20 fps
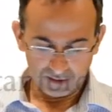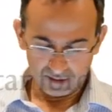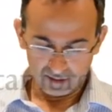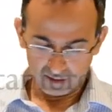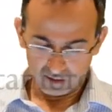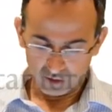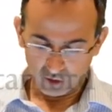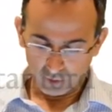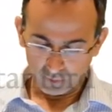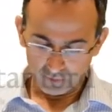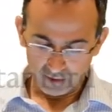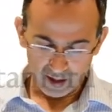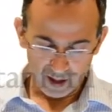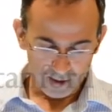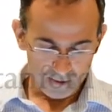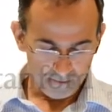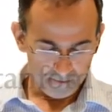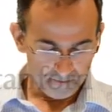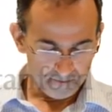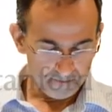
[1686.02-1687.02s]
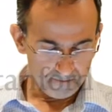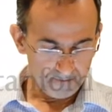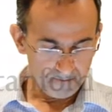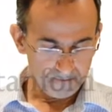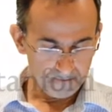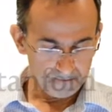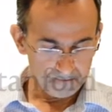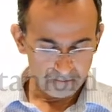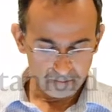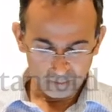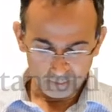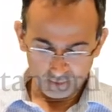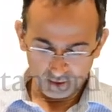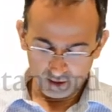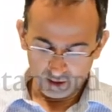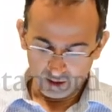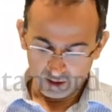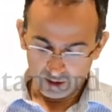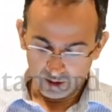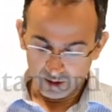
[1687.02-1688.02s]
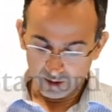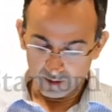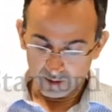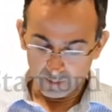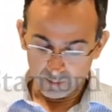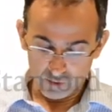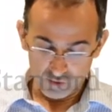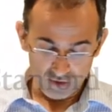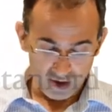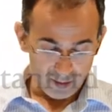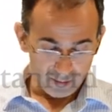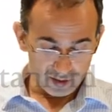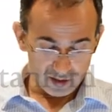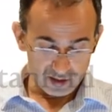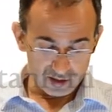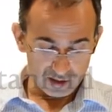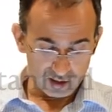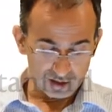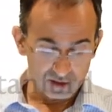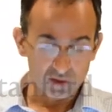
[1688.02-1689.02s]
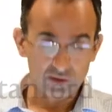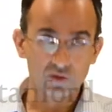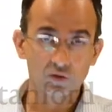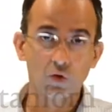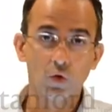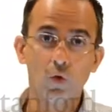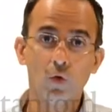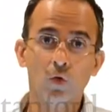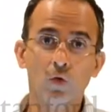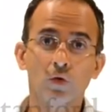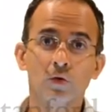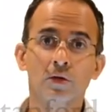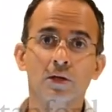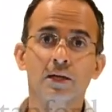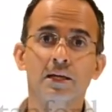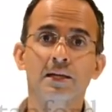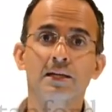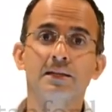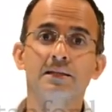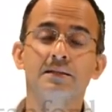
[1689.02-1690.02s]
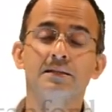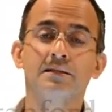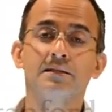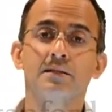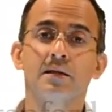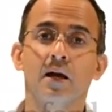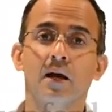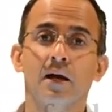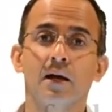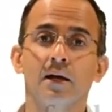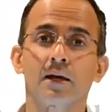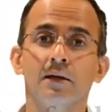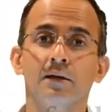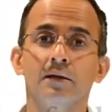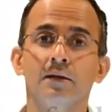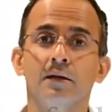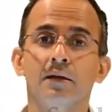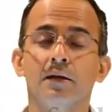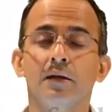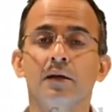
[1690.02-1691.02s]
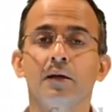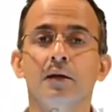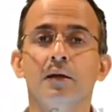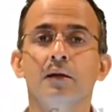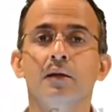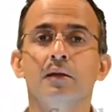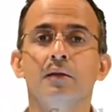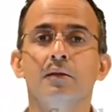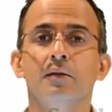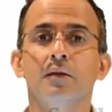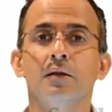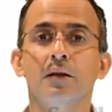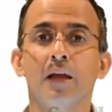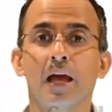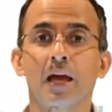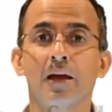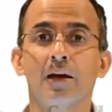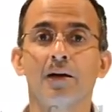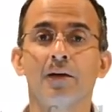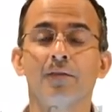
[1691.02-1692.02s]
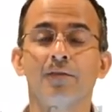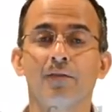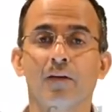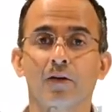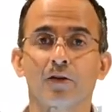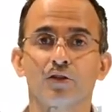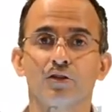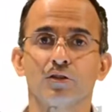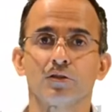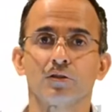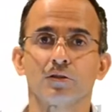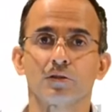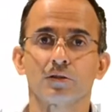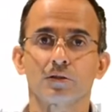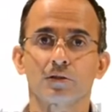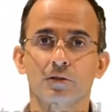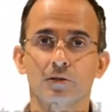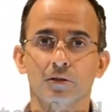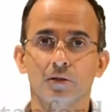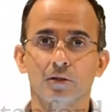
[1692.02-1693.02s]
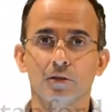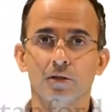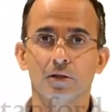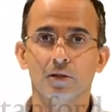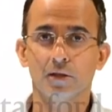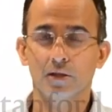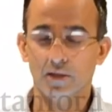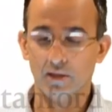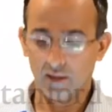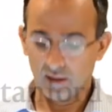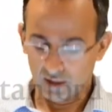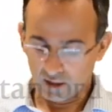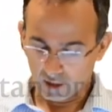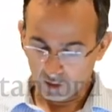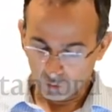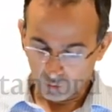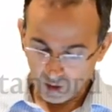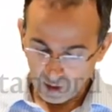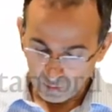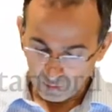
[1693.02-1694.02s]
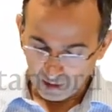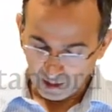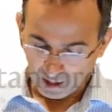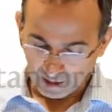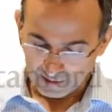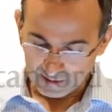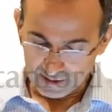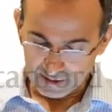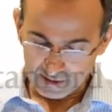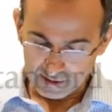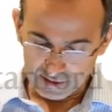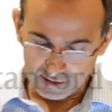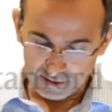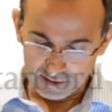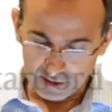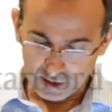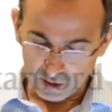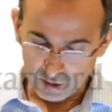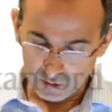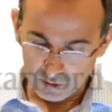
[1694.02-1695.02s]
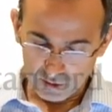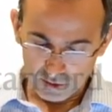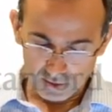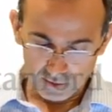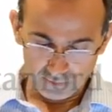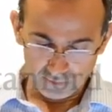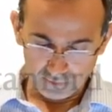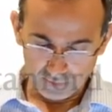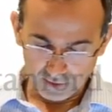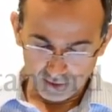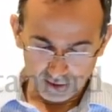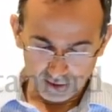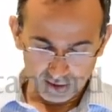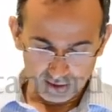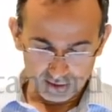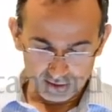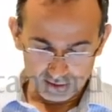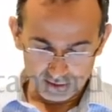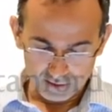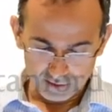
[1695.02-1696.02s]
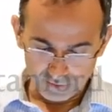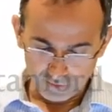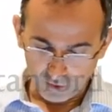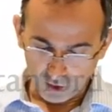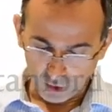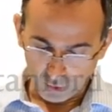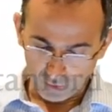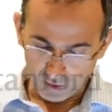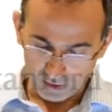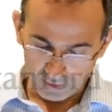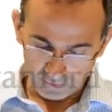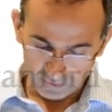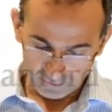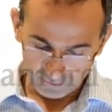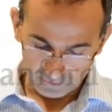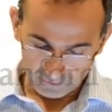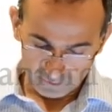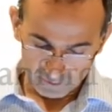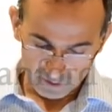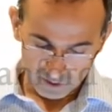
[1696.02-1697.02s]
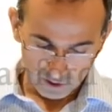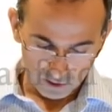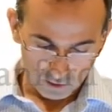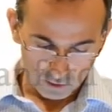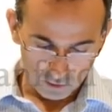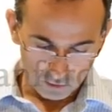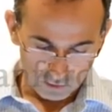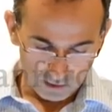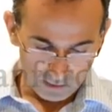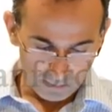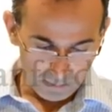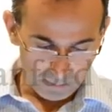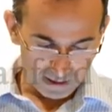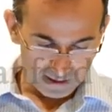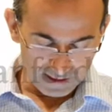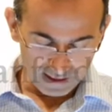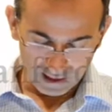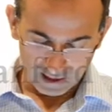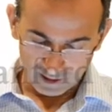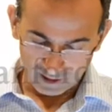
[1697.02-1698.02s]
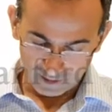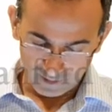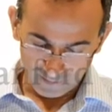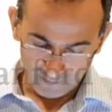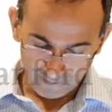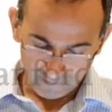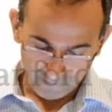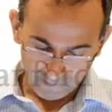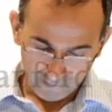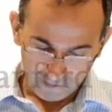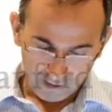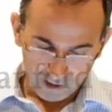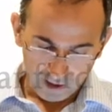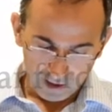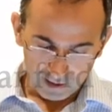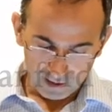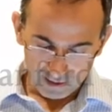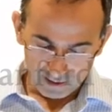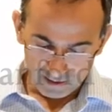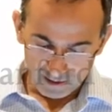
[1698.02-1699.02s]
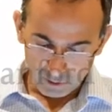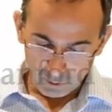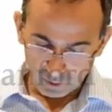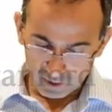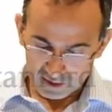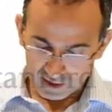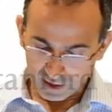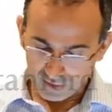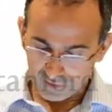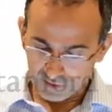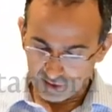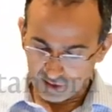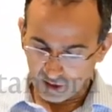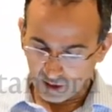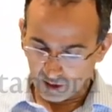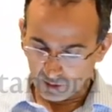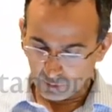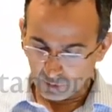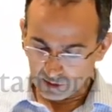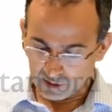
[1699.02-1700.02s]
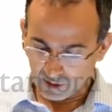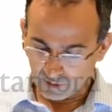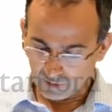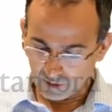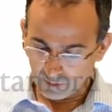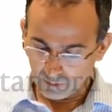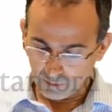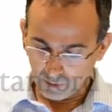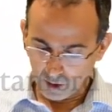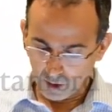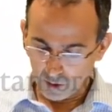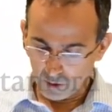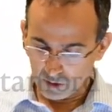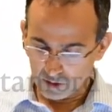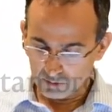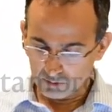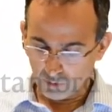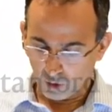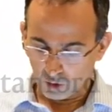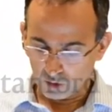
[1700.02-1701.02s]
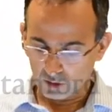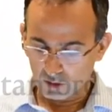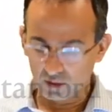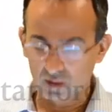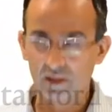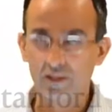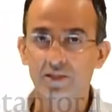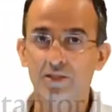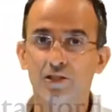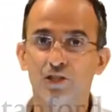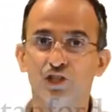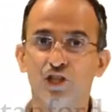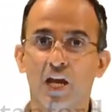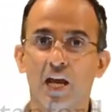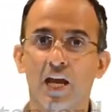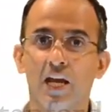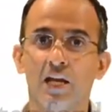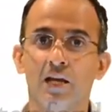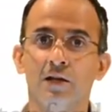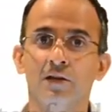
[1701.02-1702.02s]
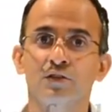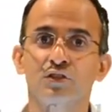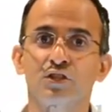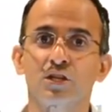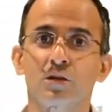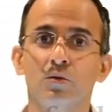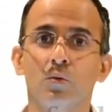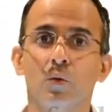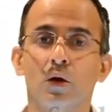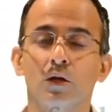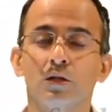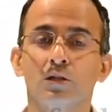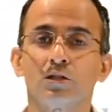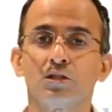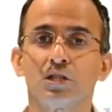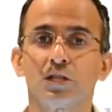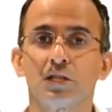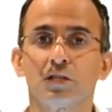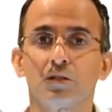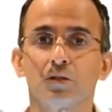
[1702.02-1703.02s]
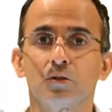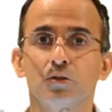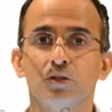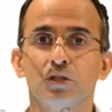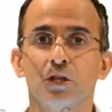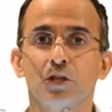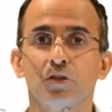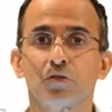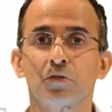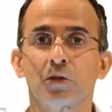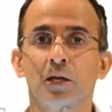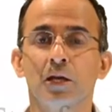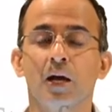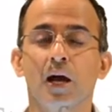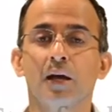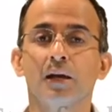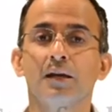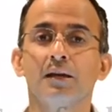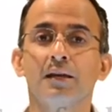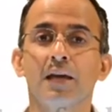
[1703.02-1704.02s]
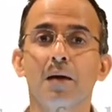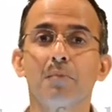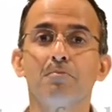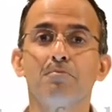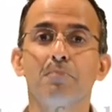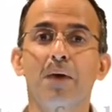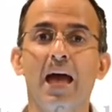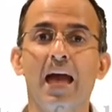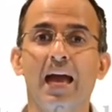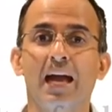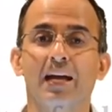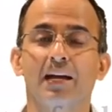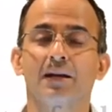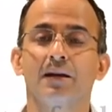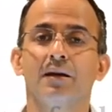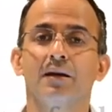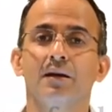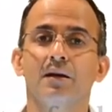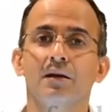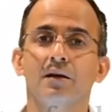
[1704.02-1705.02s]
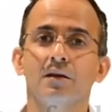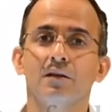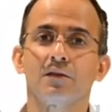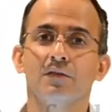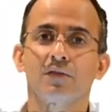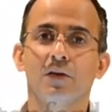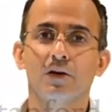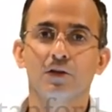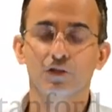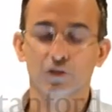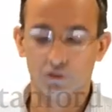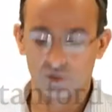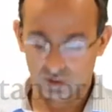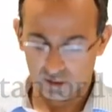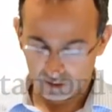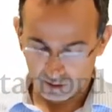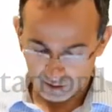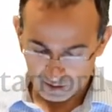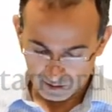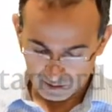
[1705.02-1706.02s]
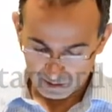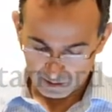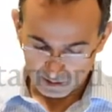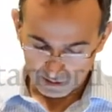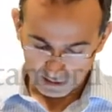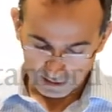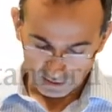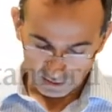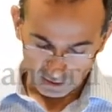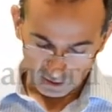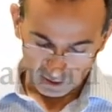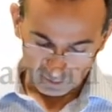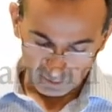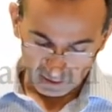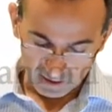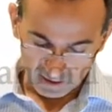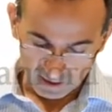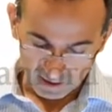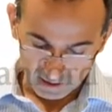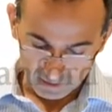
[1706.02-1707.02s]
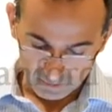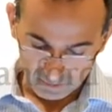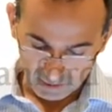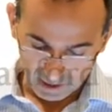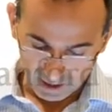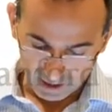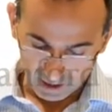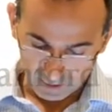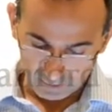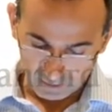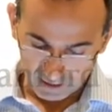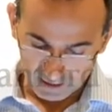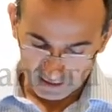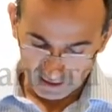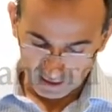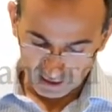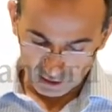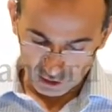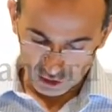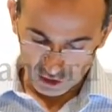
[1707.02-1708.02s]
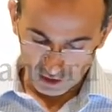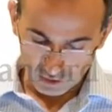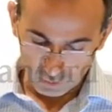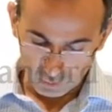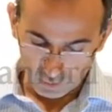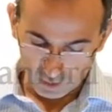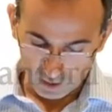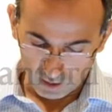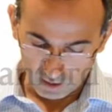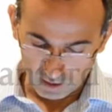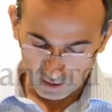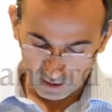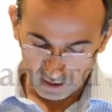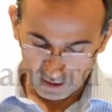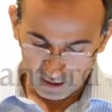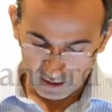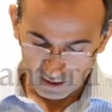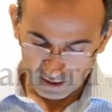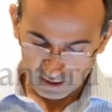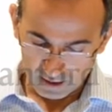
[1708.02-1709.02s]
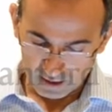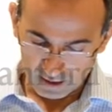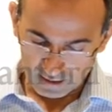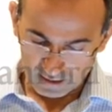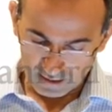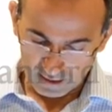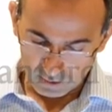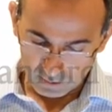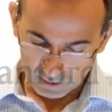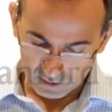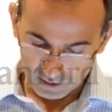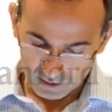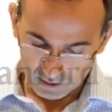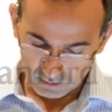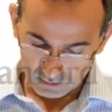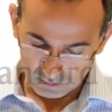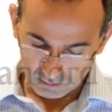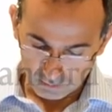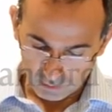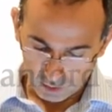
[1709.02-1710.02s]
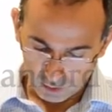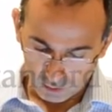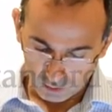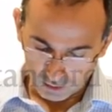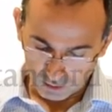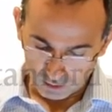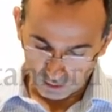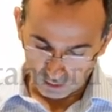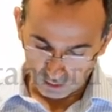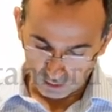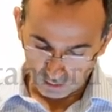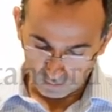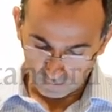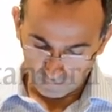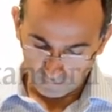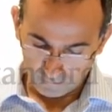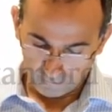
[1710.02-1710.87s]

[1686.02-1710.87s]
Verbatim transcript: the top there. Uh, the parameters are stored inside the layer functions. And the way one accesses those is the following. So in particular, I can once I've start once I've composed model is chain g one, g two, g three, I can get back the functions. I might get them back by saying g one is equal to model